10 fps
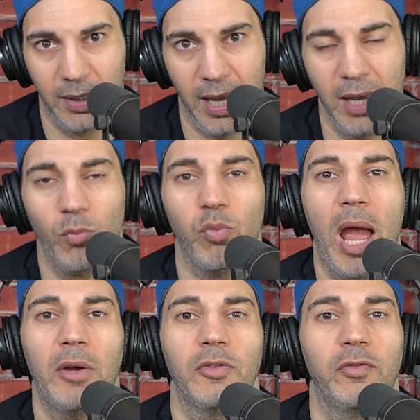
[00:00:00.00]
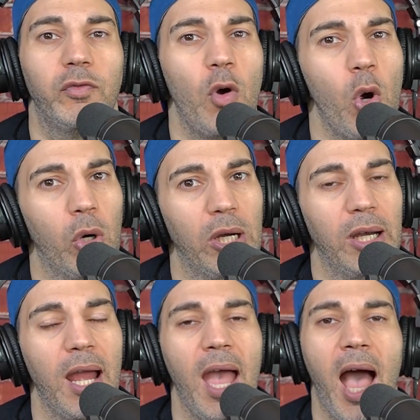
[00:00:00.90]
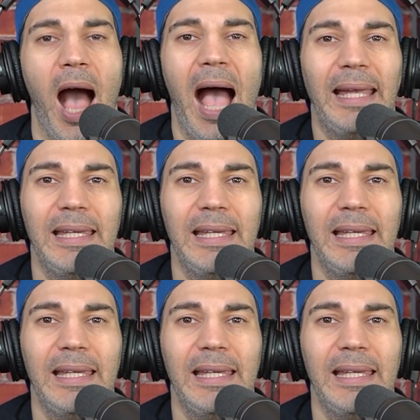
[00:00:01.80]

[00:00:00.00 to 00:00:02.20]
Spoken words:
okay, round 4, I